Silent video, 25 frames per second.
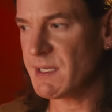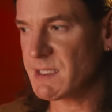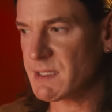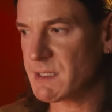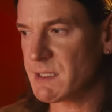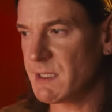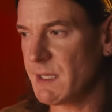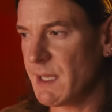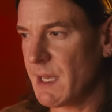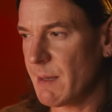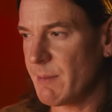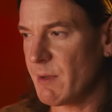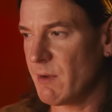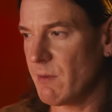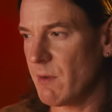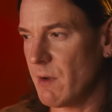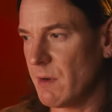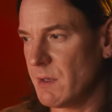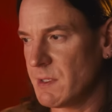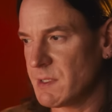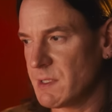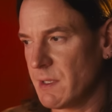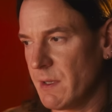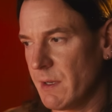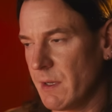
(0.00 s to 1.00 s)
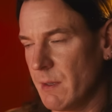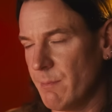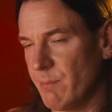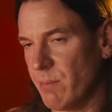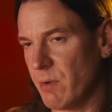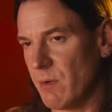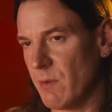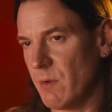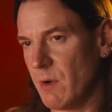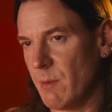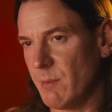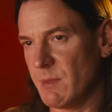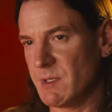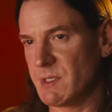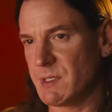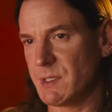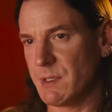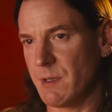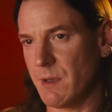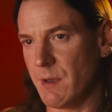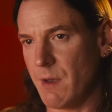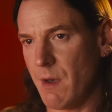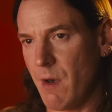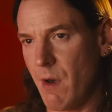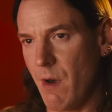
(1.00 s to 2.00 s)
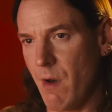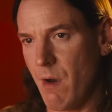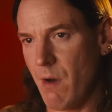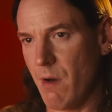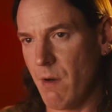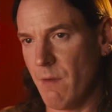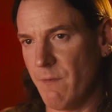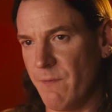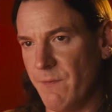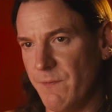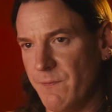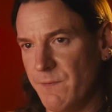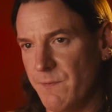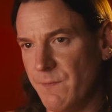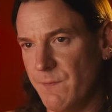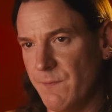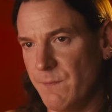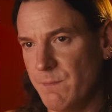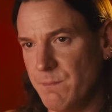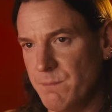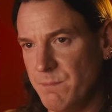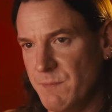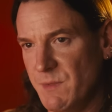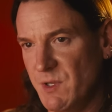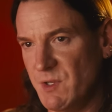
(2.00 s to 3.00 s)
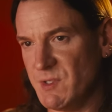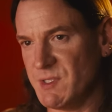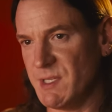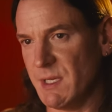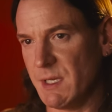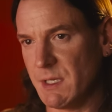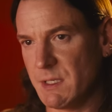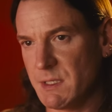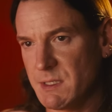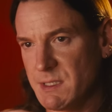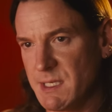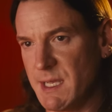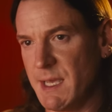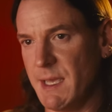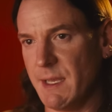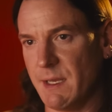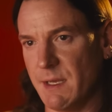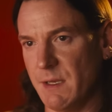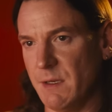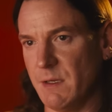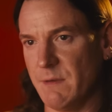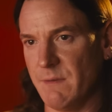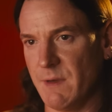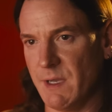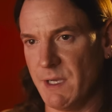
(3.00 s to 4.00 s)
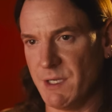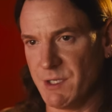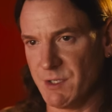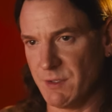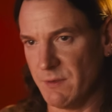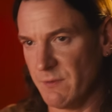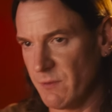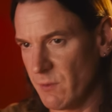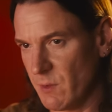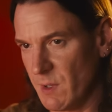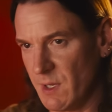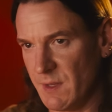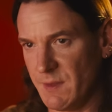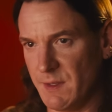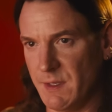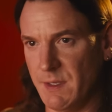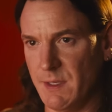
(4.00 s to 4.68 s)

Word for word: see Abbey Road as like a barometer of music tech innovation throughout the